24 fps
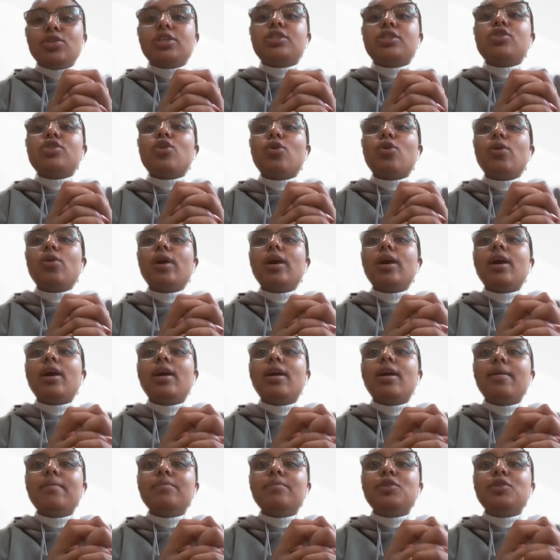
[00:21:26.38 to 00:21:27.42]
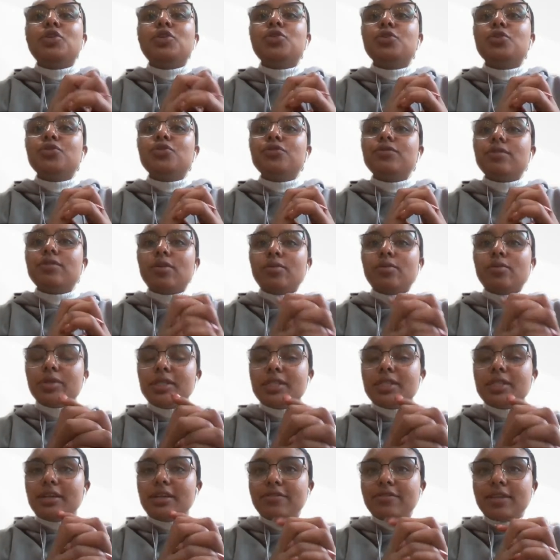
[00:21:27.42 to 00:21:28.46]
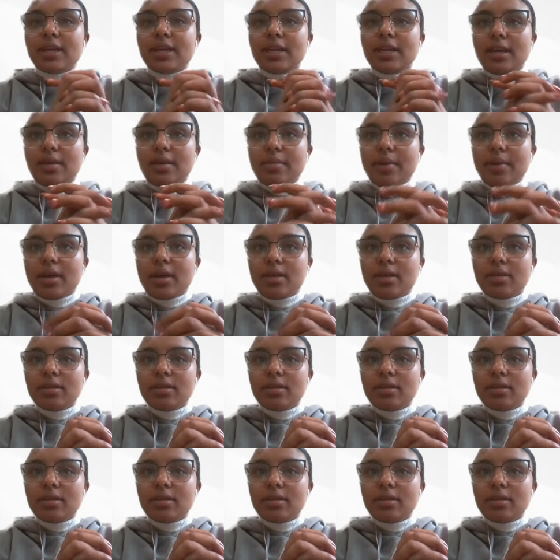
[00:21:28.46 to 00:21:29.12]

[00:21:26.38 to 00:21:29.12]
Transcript: So um, you've received an email?